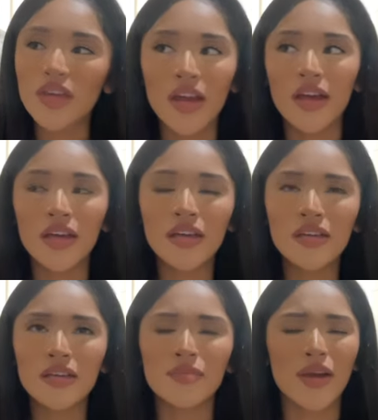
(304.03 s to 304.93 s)
the
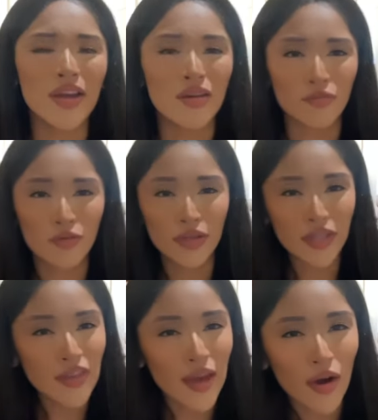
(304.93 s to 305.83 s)
heck? Am I
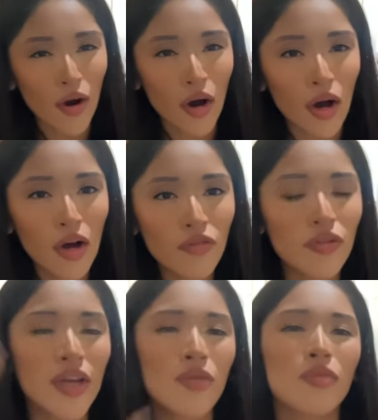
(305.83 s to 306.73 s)
really that off?
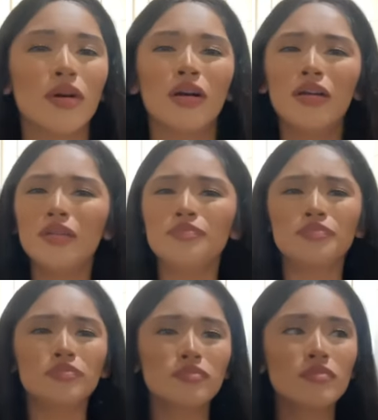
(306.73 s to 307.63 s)
Like, what?
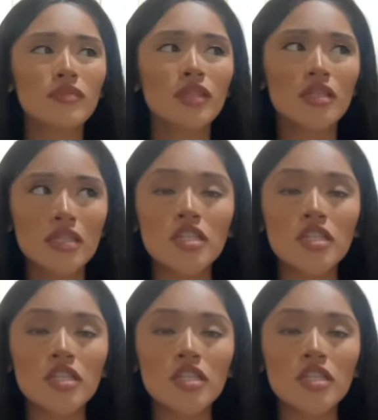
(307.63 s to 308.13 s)
Because